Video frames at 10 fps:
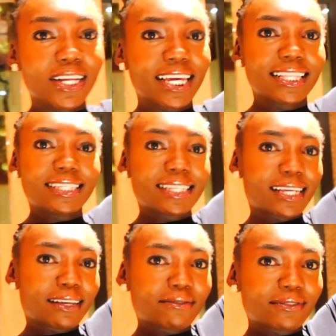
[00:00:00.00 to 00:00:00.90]
look at the
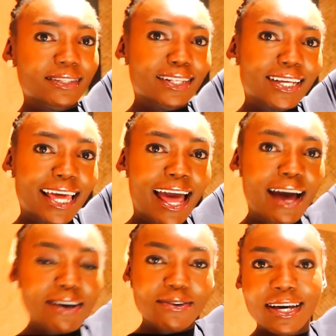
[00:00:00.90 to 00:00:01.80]
sleeves. Look
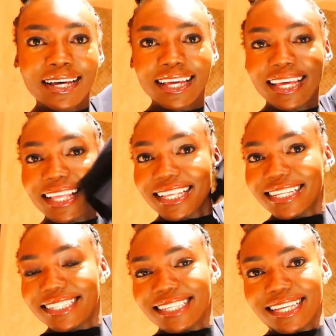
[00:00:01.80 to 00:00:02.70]
at
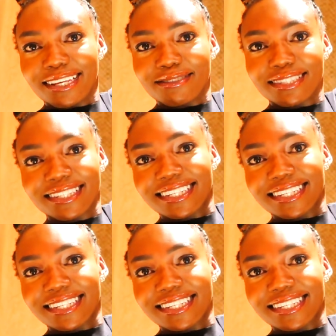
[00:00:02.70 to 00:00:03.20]
the sleeves.